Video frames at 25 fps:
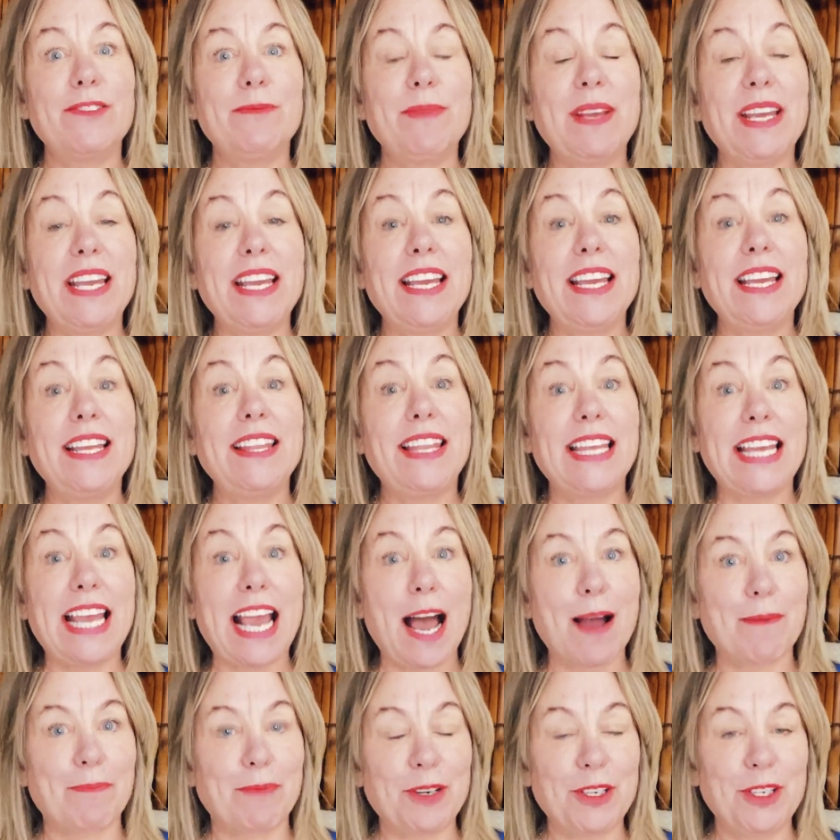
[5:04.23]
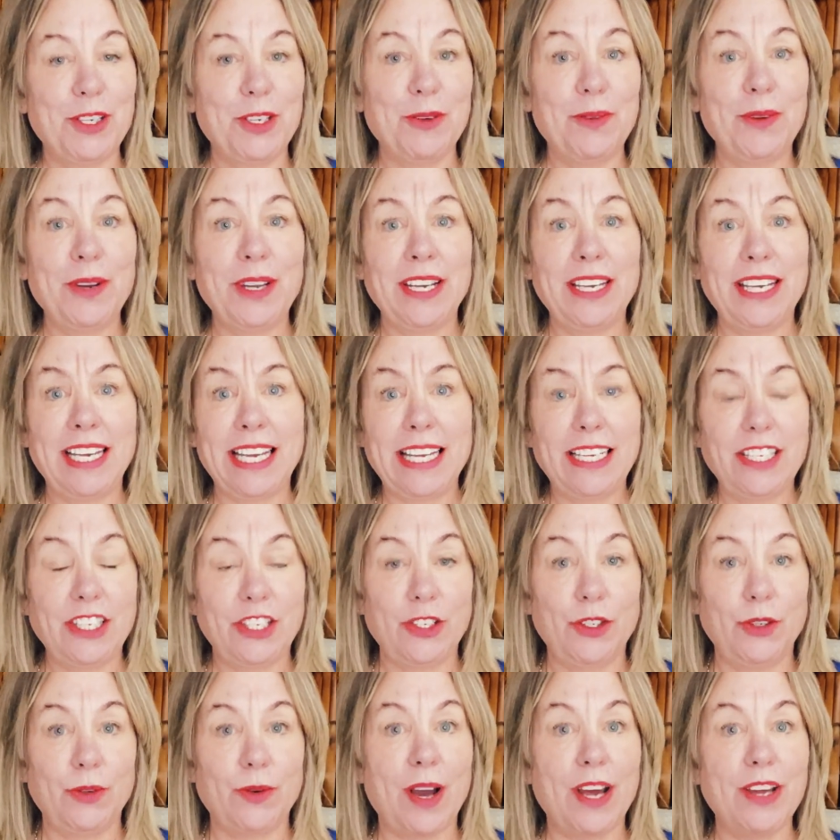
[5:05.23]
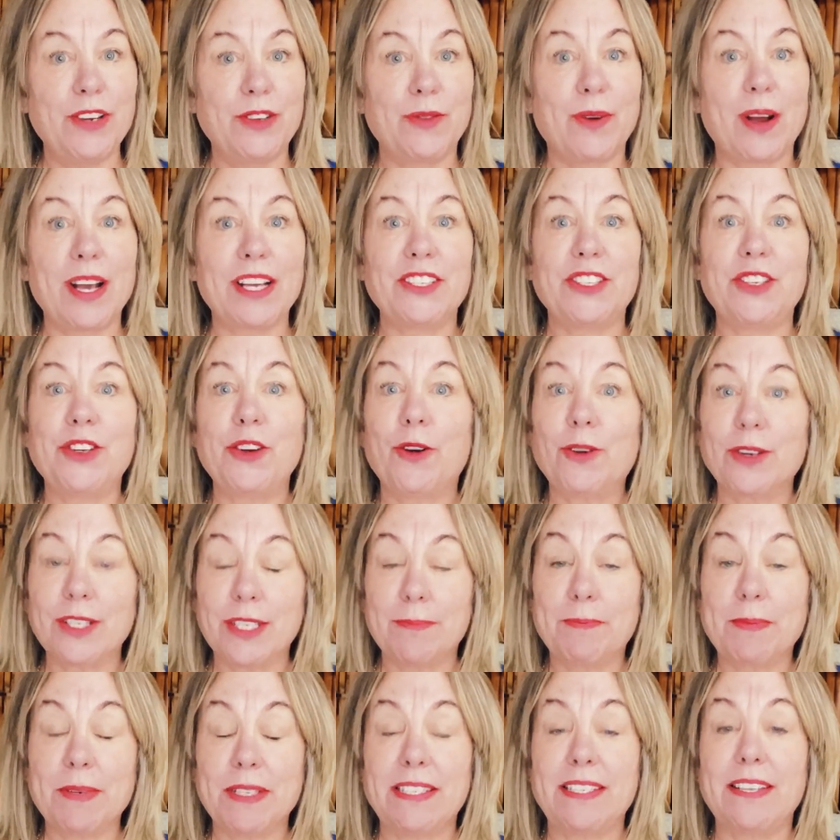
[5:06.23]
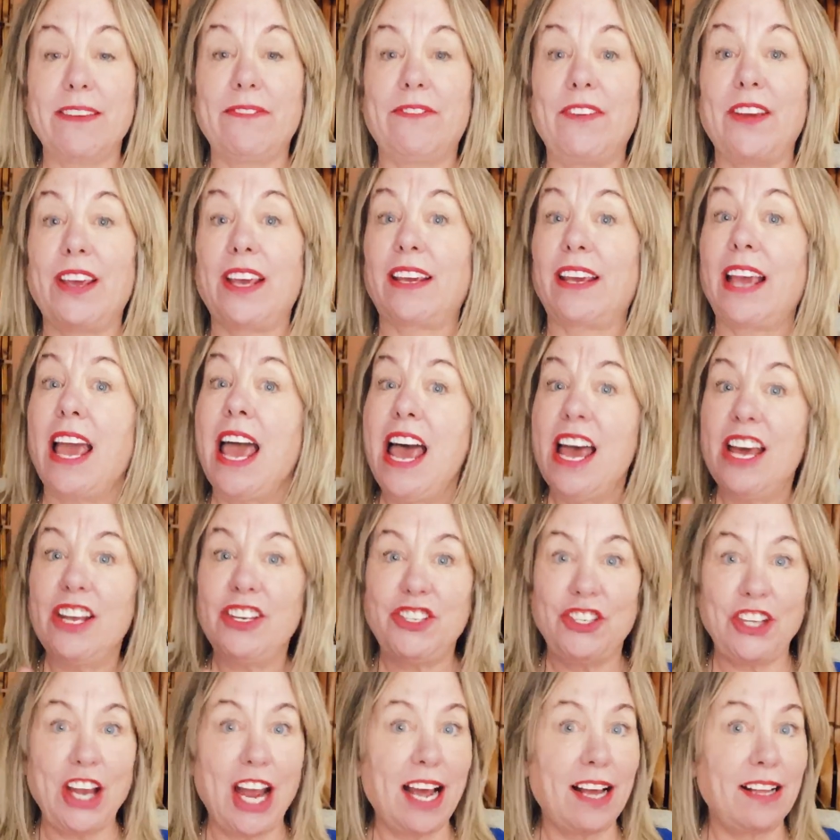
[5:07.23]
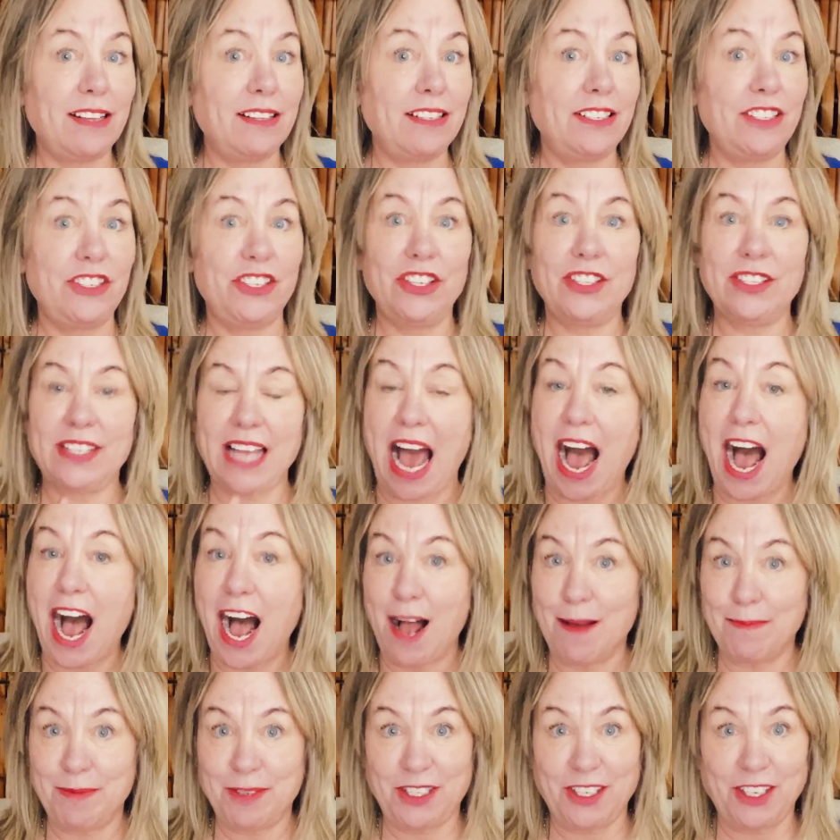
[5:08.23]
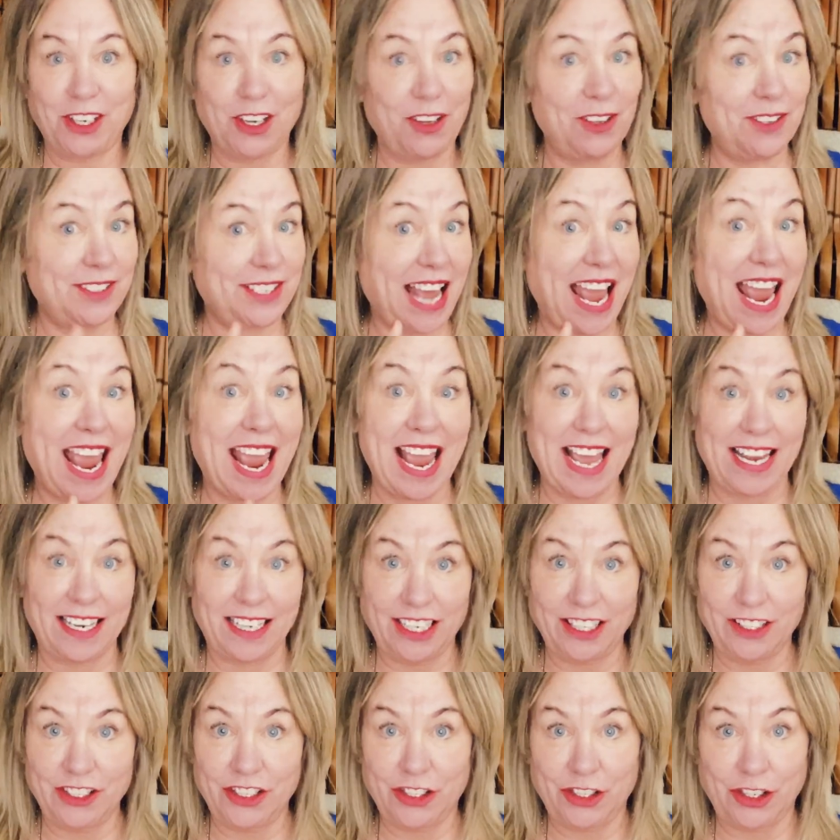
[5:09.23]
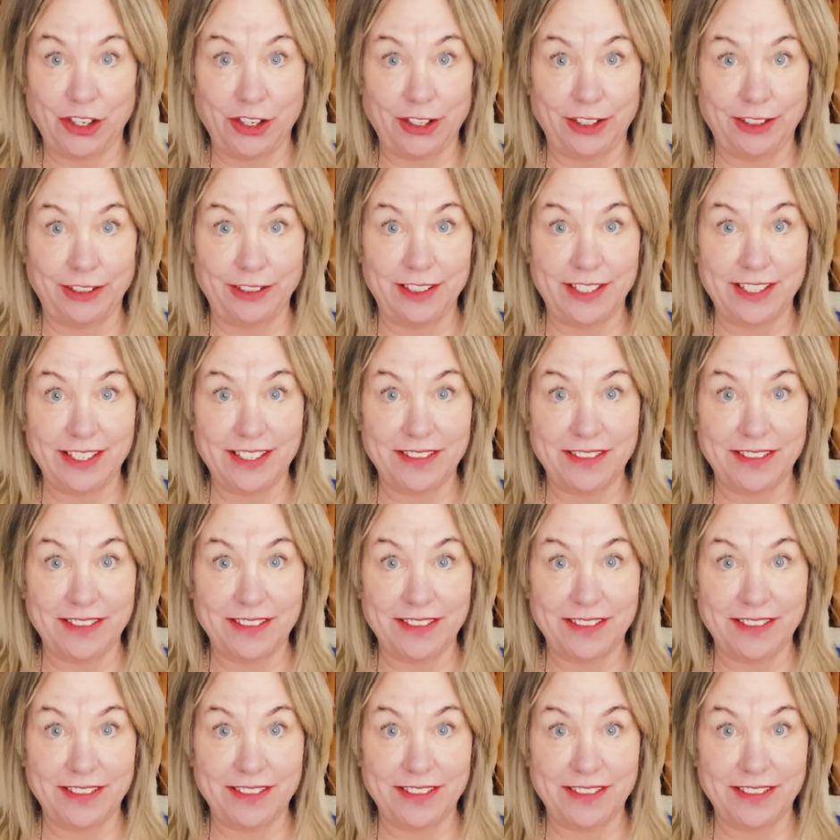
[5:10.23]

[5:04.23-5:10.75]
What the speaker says: me the opportunity to address your specific challenges, obstacles, and concerns.